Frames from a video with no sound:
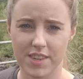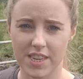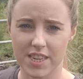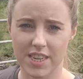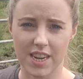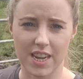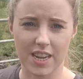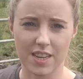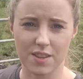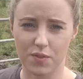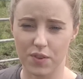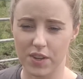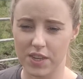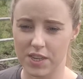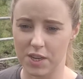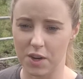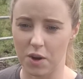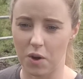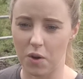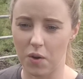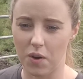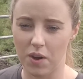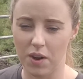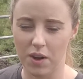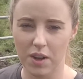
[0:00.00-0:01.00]
today's
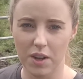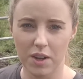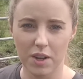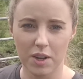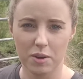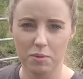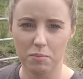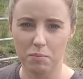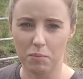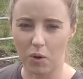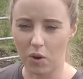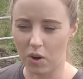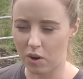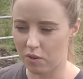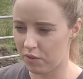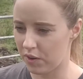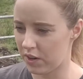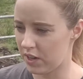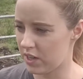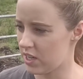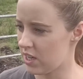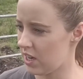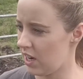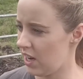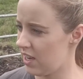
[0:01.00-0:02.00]
video, more
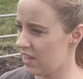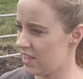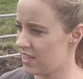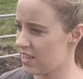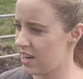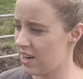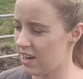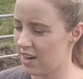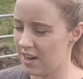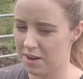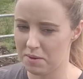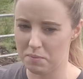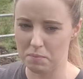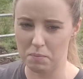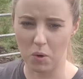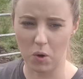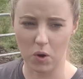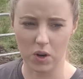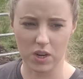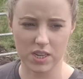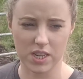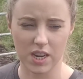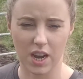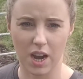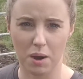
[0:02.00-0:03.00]
fertilizer,
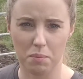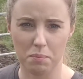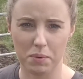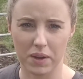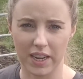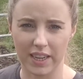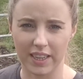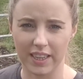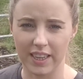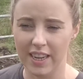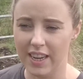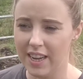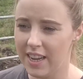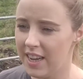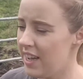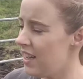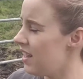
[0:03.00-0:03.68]
more topping.